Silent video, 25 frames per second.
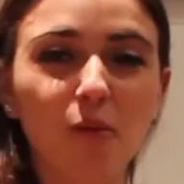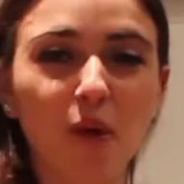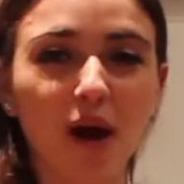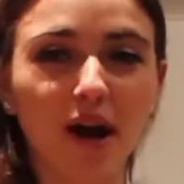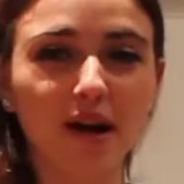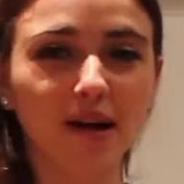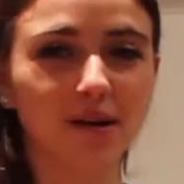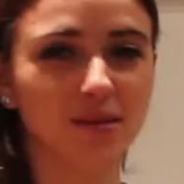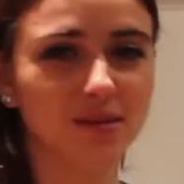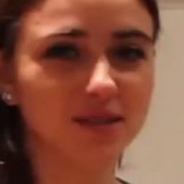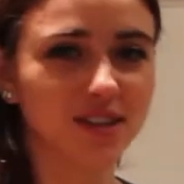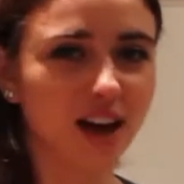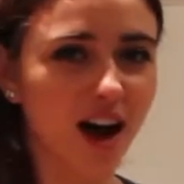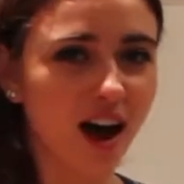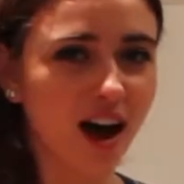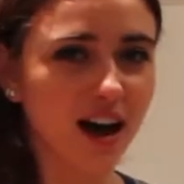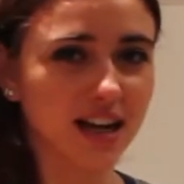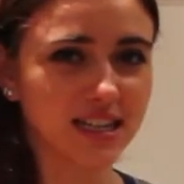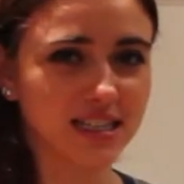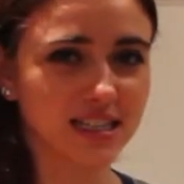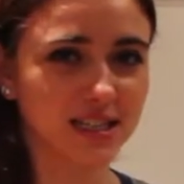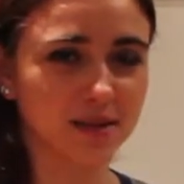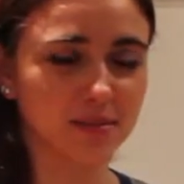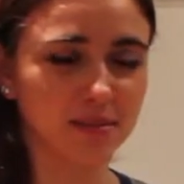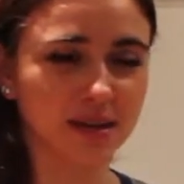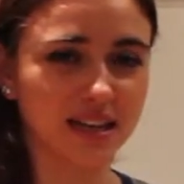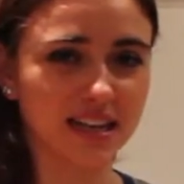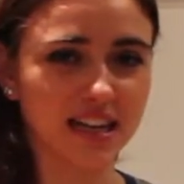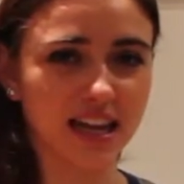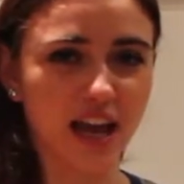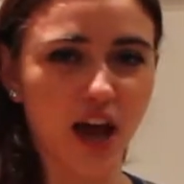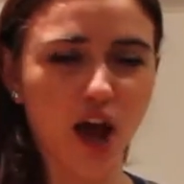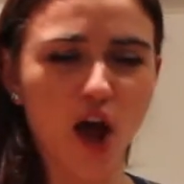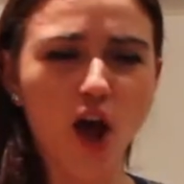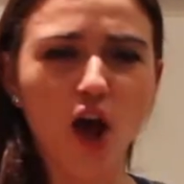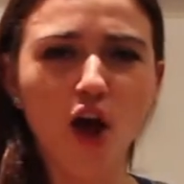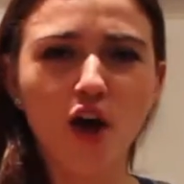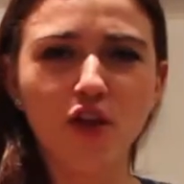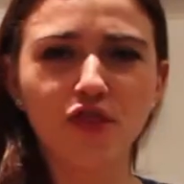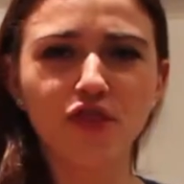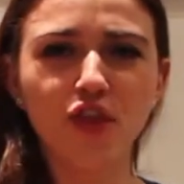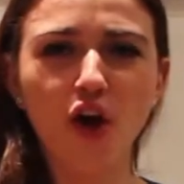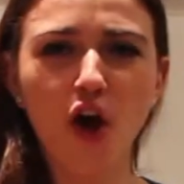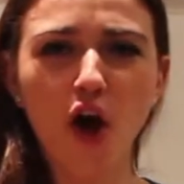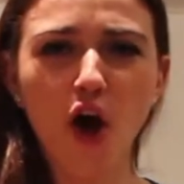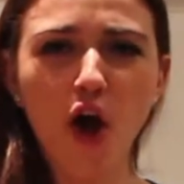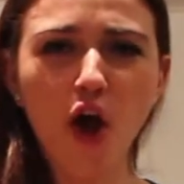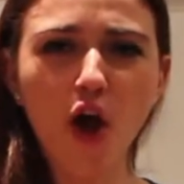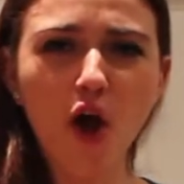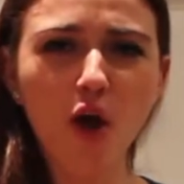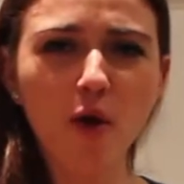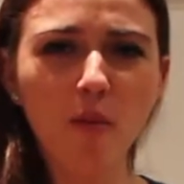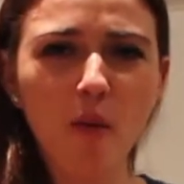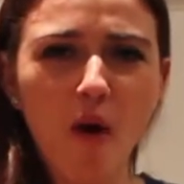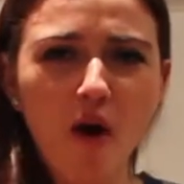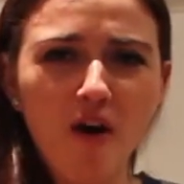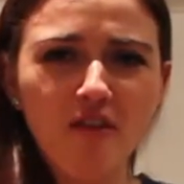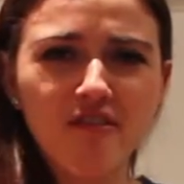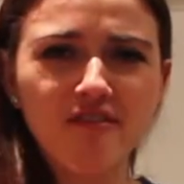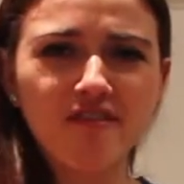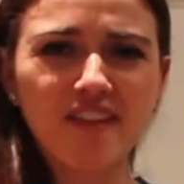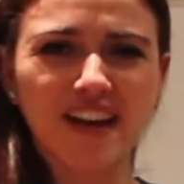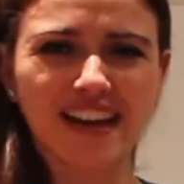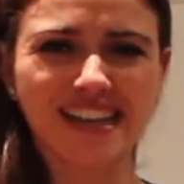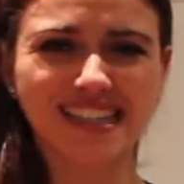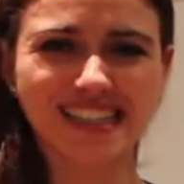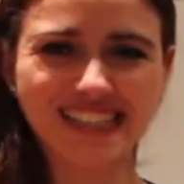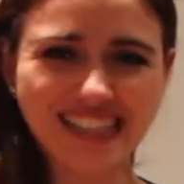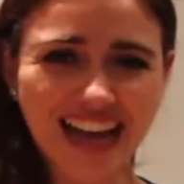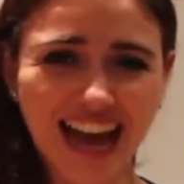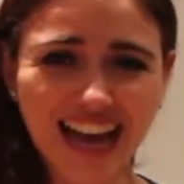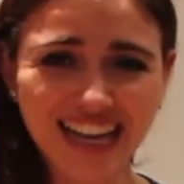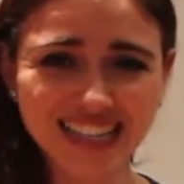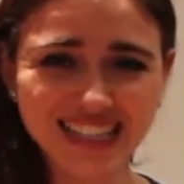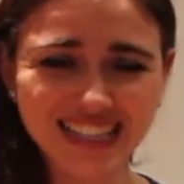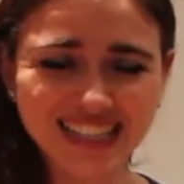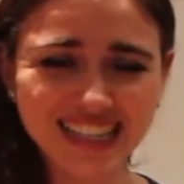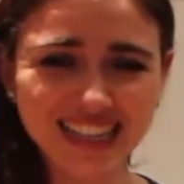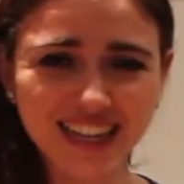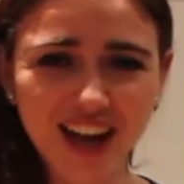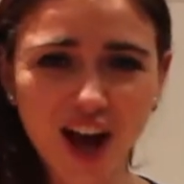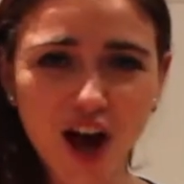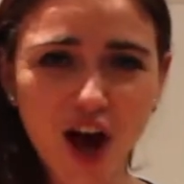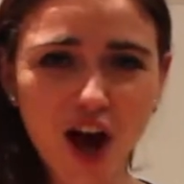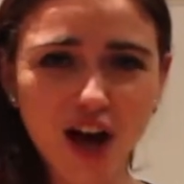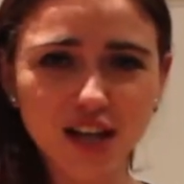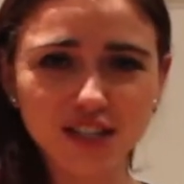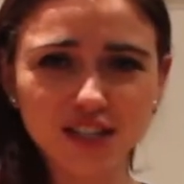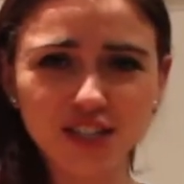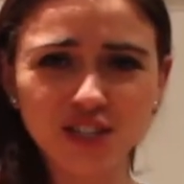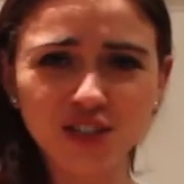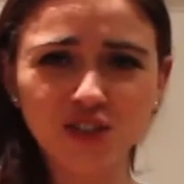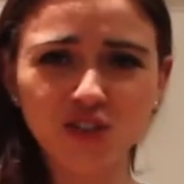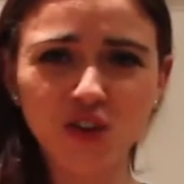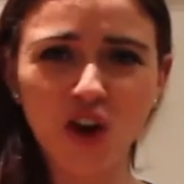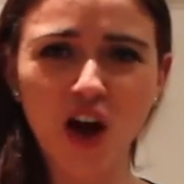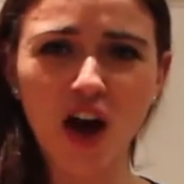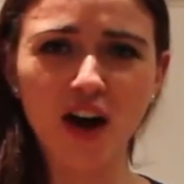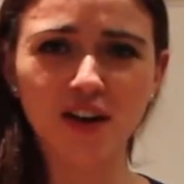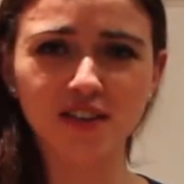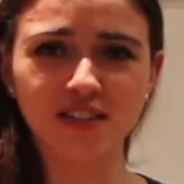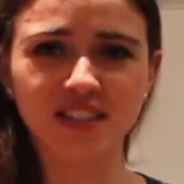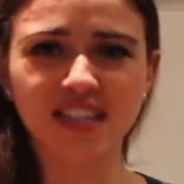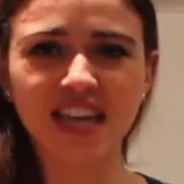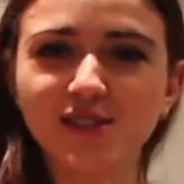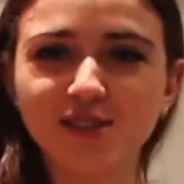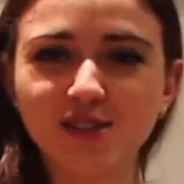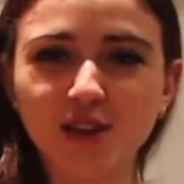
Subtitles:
welcome to I Arty Amelia, the home of fantastic arts and crafts.